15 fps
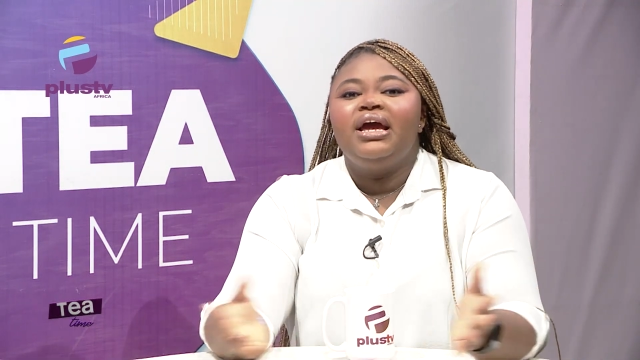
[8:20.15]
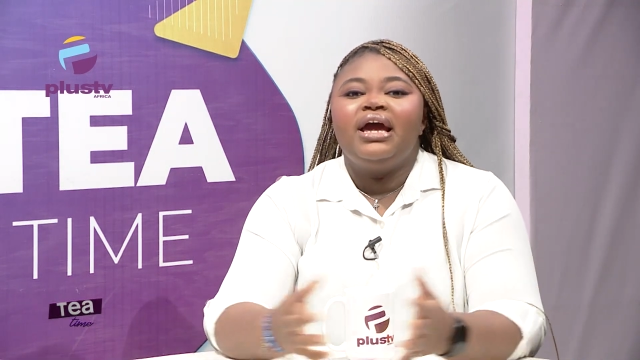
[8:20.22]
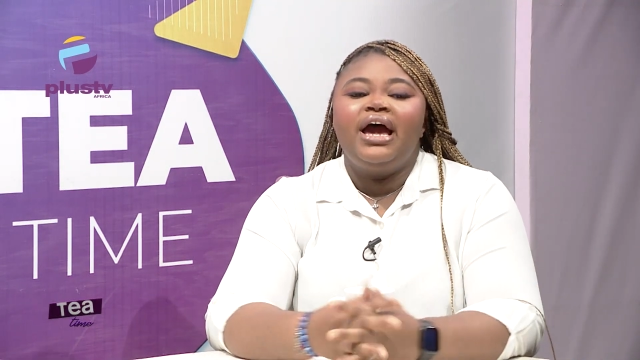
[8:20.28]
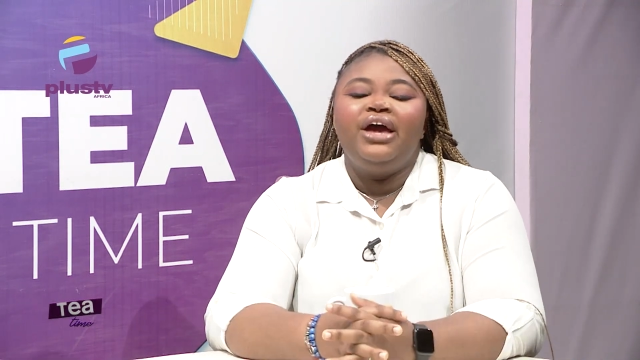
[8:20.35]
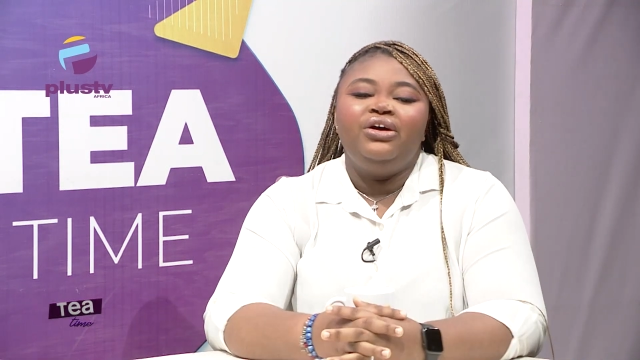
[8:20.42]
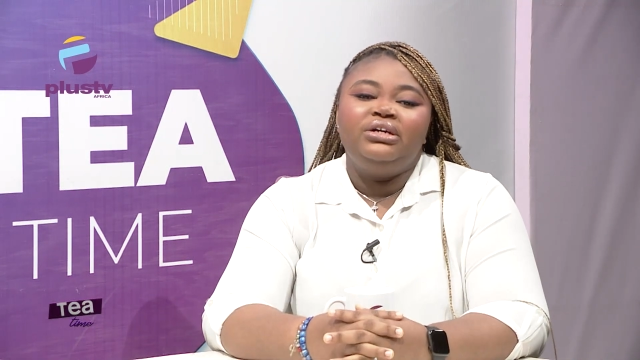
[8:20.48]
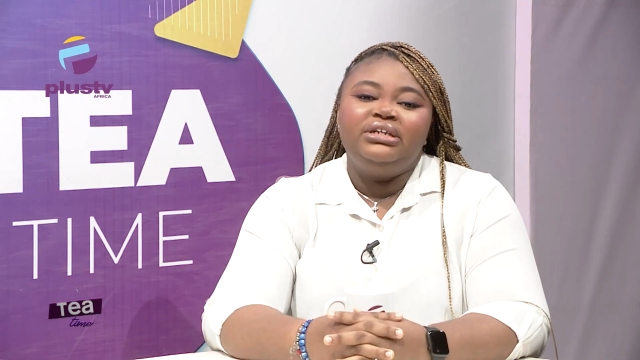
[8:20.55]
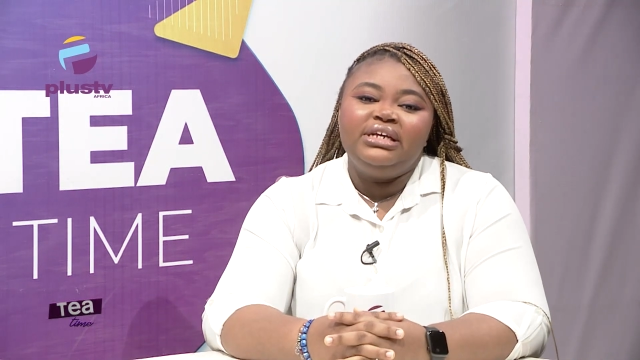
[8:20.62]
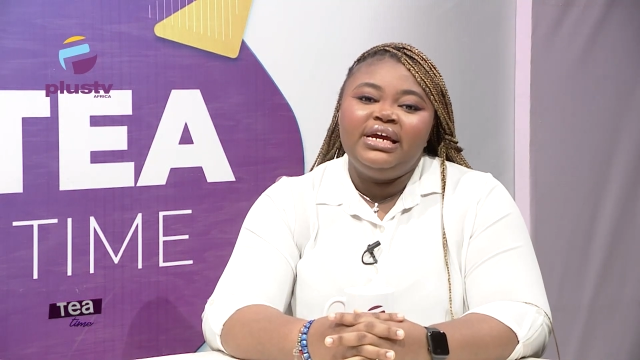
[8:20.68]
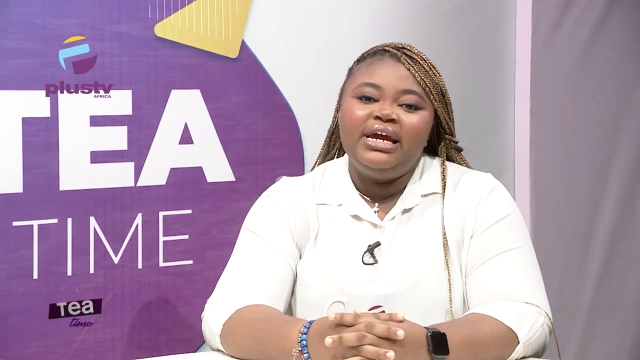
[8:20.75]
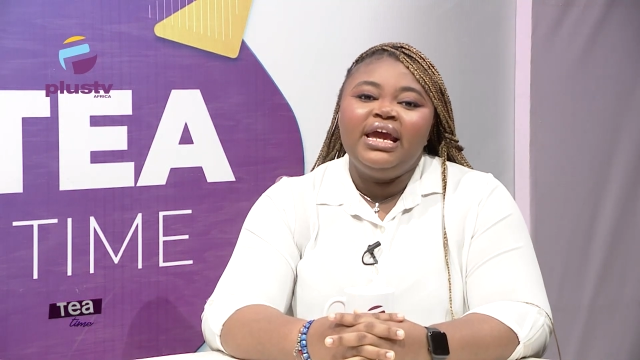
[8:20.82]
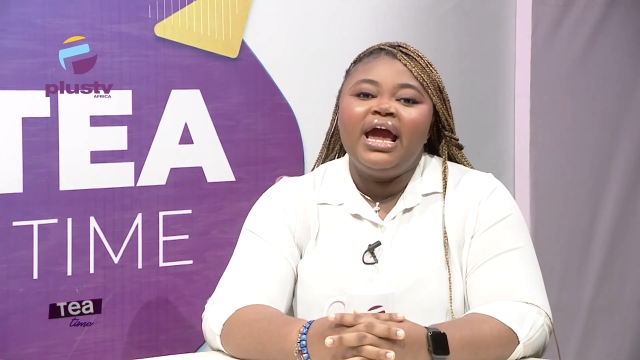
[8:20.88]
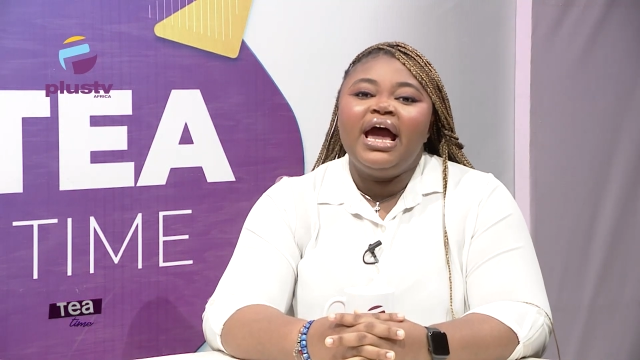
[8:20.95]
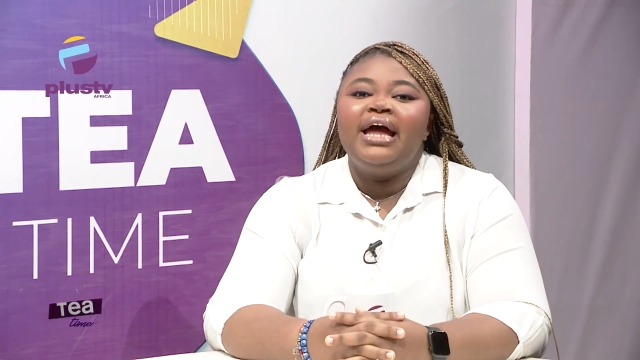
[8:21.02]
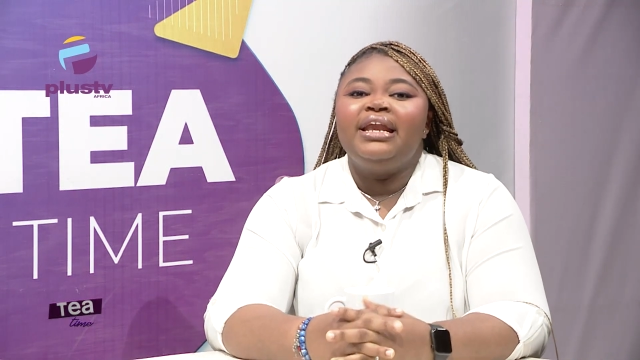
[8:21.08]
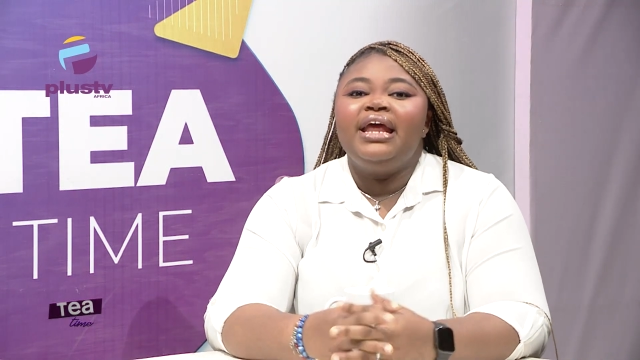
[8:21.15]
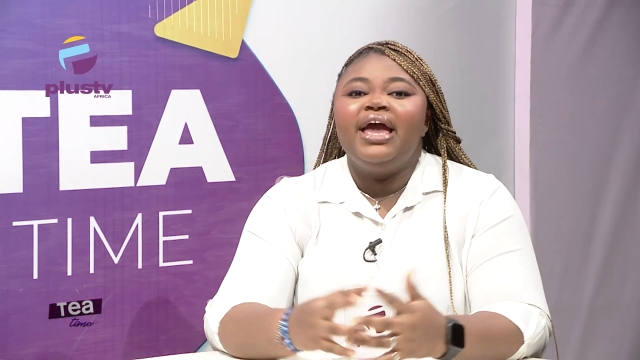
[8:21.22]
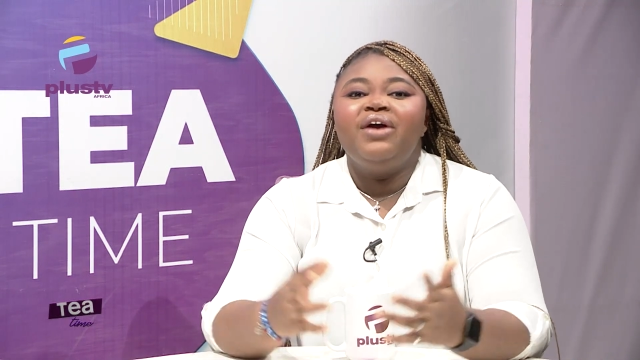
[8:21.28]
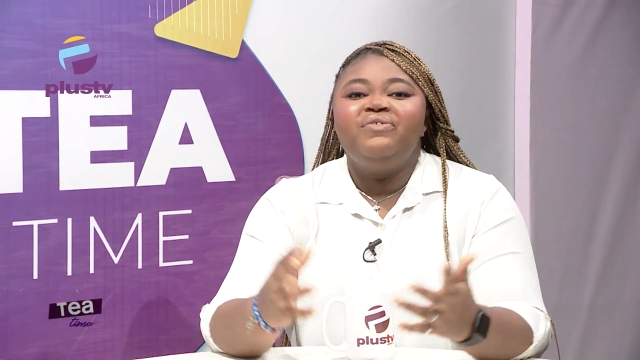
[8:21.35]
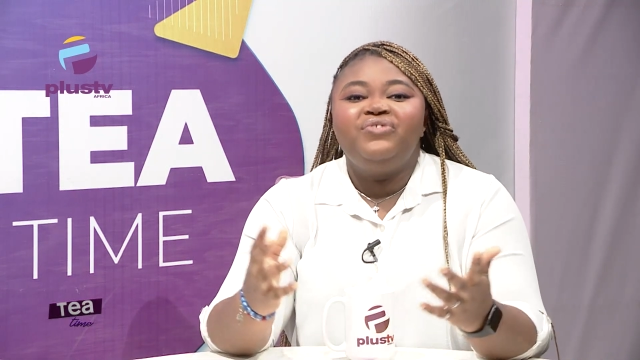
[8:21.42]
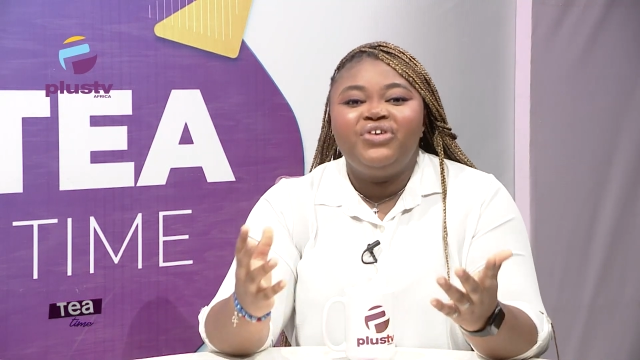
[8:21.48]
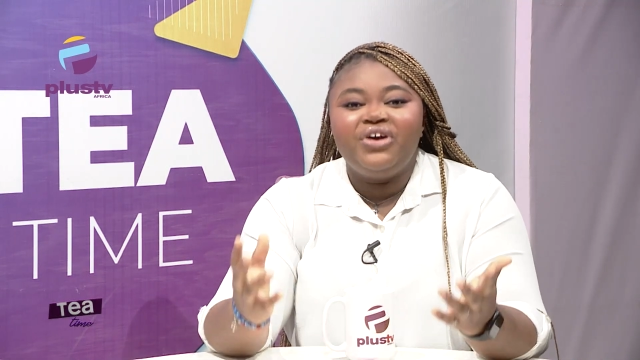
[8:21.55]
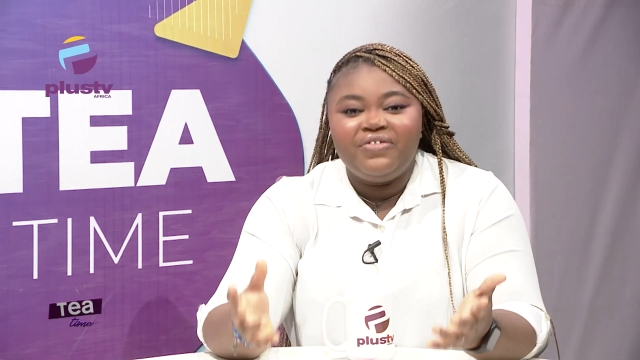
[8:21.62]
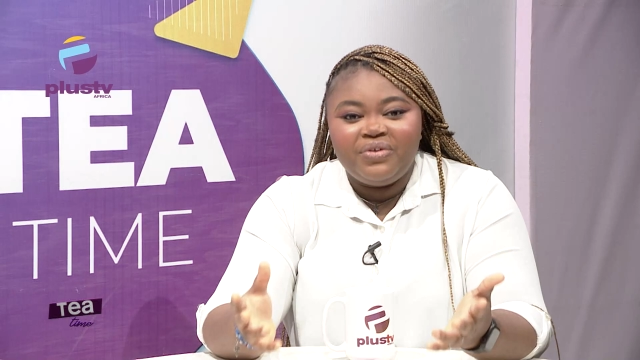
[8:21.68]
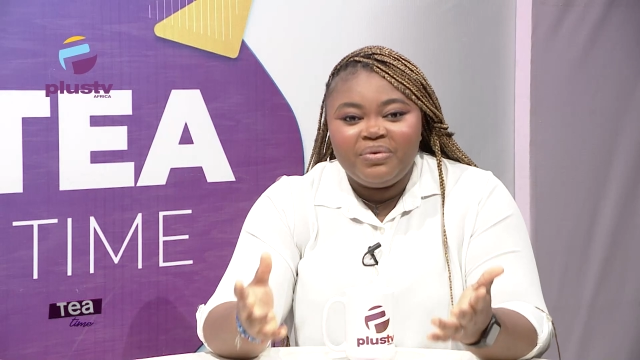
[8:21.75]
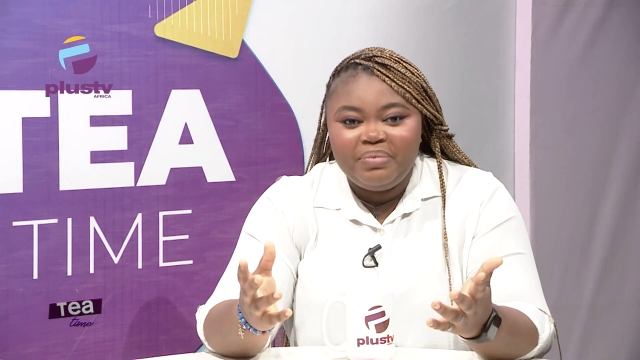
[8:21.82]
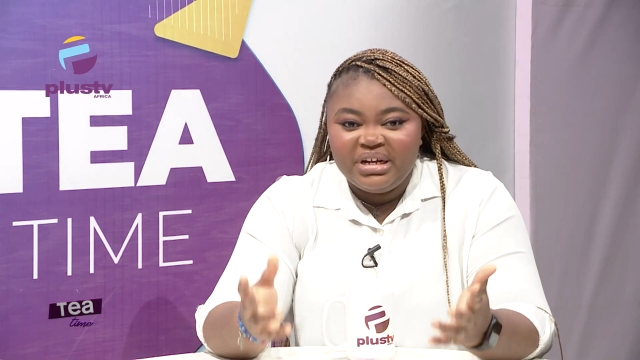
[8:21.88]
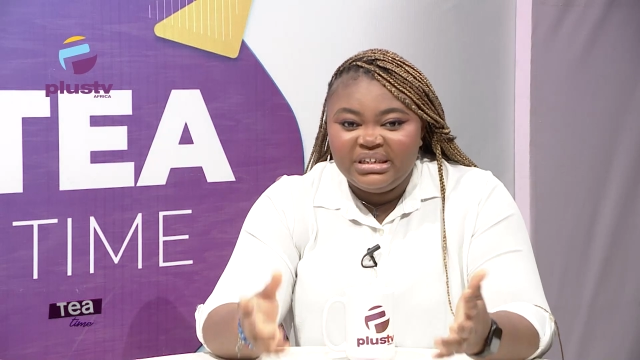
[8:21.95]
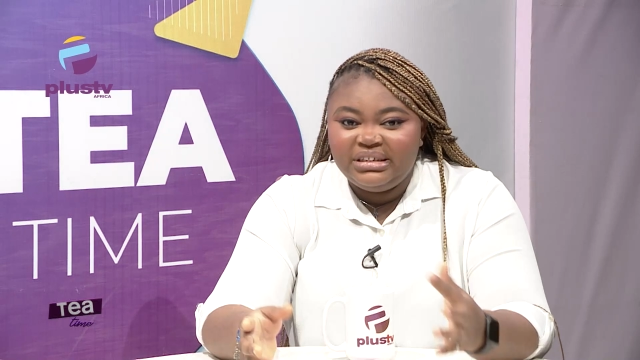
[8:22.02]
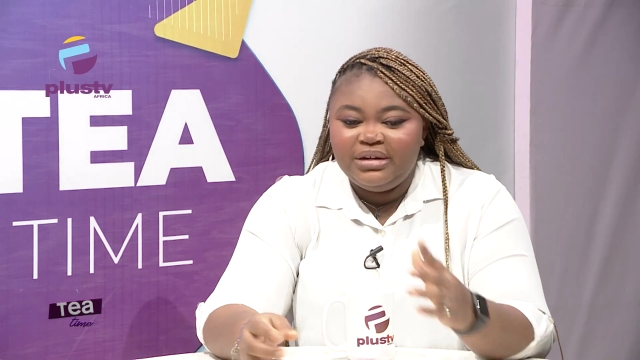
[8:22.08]
Kayode, and every other
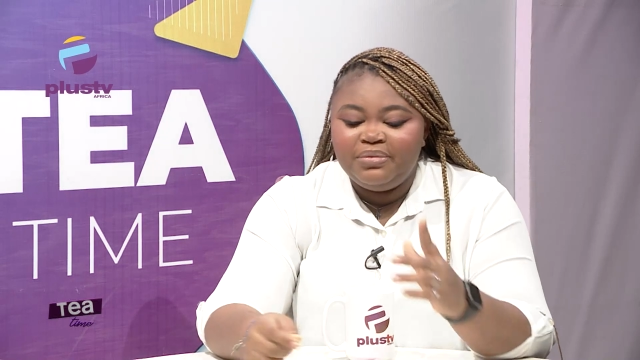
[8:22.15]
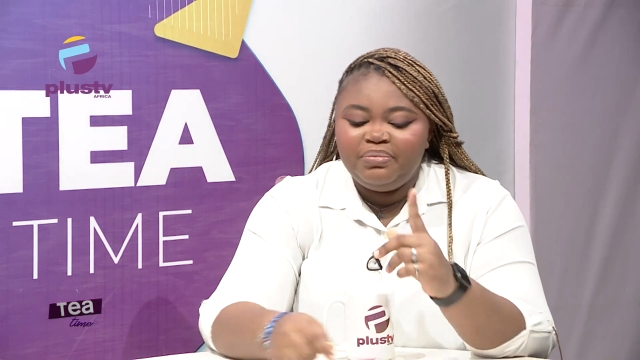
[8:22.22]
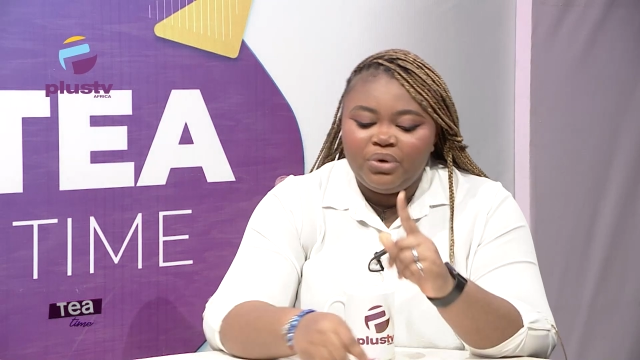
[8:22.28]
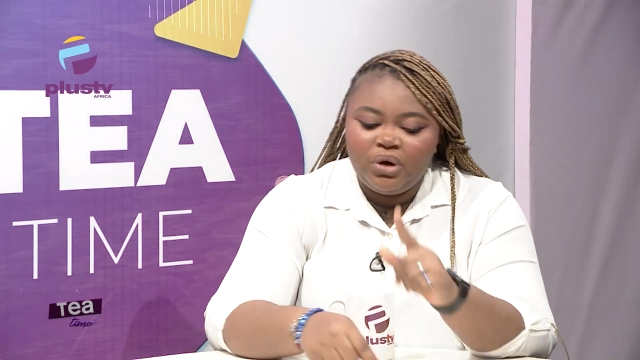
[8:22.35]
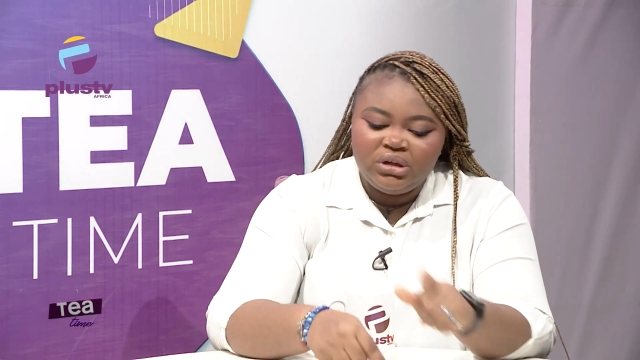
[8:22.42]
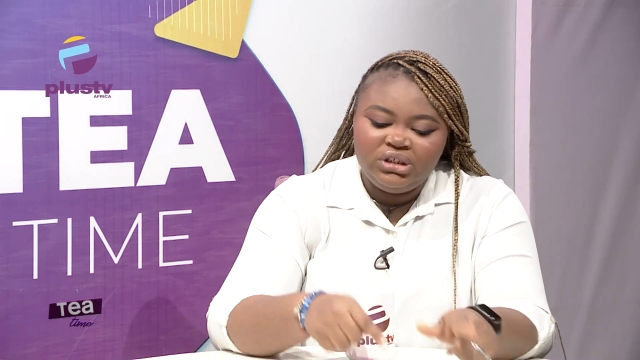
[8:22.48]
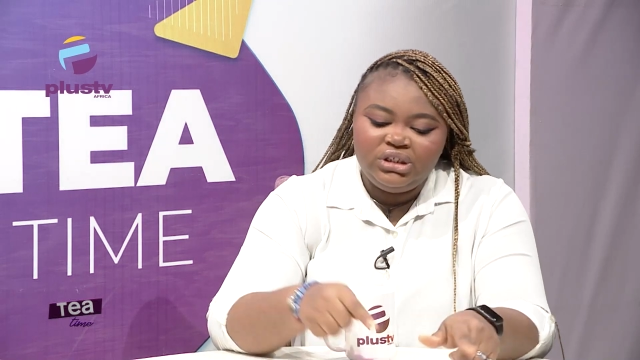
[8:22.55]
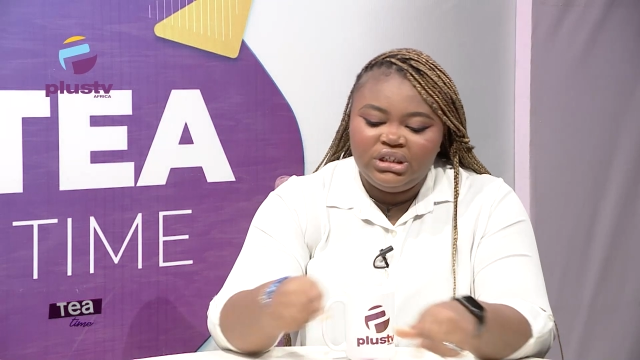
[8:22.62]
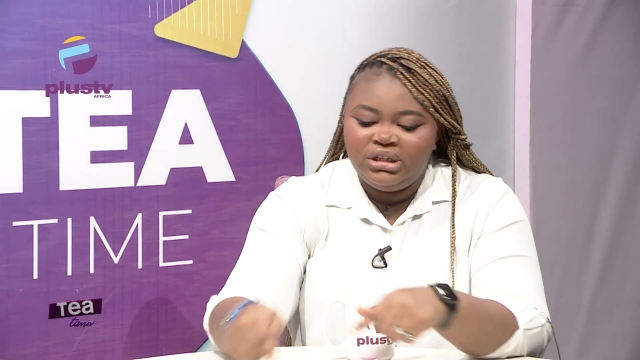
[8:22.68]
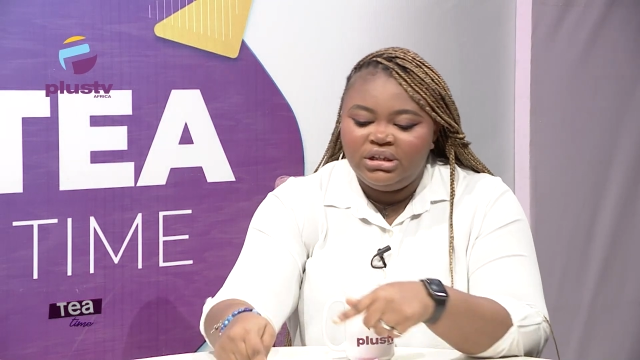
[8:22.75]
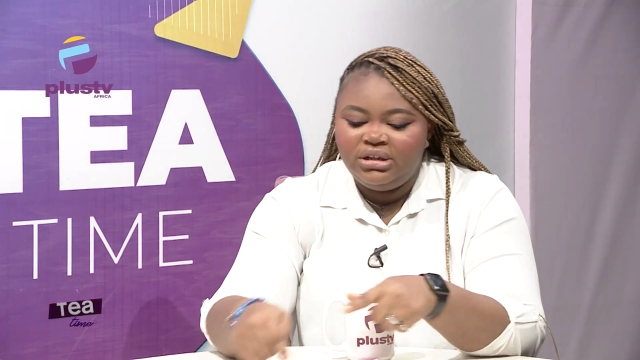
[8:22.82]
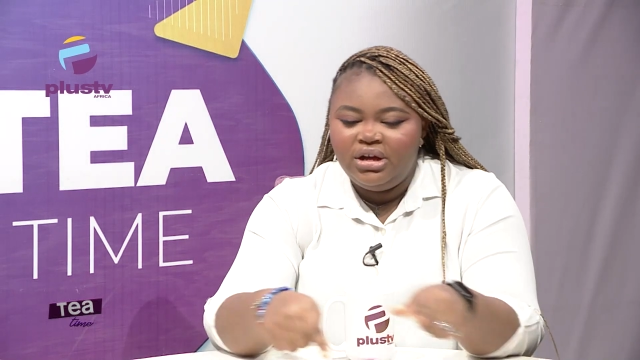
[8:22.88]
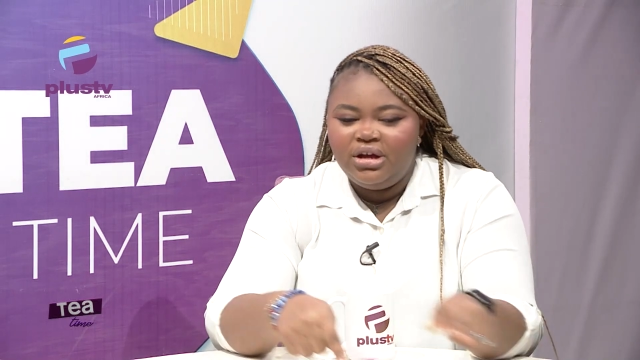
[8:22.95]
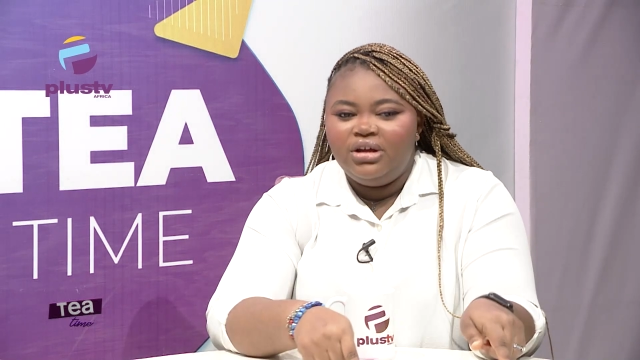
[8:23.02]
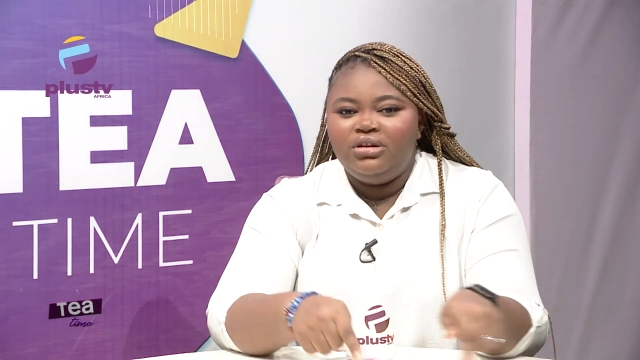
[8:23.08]
person punching